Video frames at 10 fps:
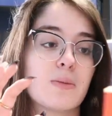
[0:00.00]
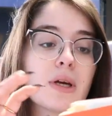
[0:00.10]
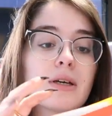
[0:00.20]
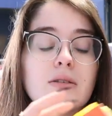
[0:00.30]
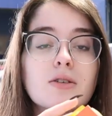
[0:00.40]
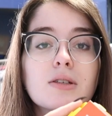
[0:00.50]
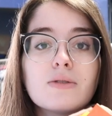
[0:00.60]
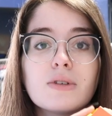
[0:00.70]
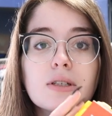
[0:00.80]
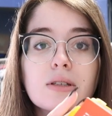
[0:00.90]
because there's
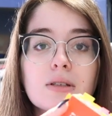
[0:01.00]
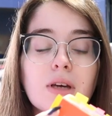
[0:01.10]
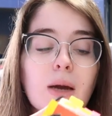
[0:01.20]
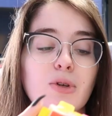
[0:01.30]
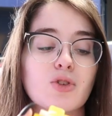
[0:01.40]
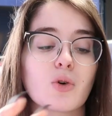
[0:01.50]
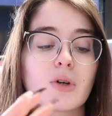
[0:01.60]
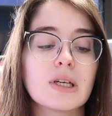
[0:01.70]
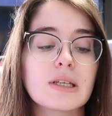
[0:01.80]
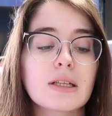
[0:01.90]
different type of
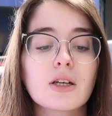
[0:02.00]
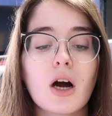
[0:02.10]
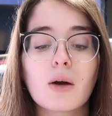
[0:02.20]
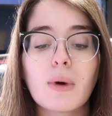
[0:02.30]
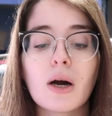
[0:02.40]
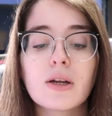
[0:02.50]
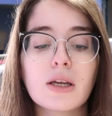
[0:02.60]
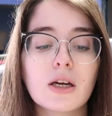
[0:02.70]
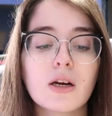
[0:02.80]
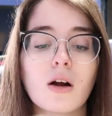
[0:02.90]
stories that they talk about in
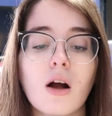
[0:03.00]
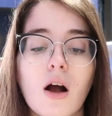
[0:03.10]
here.